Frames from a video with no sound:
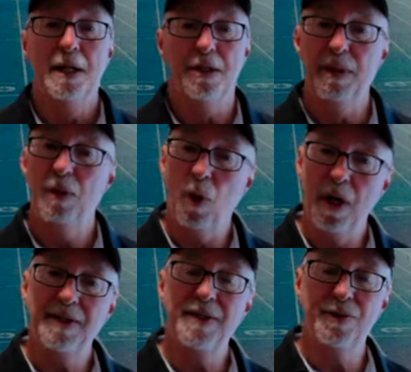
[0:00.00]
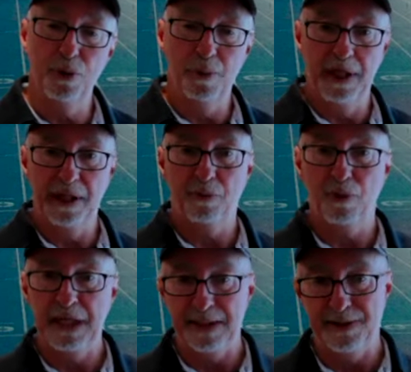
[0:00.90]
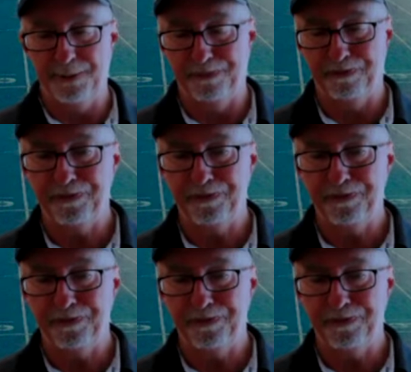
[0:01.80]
to be one to two minute reads.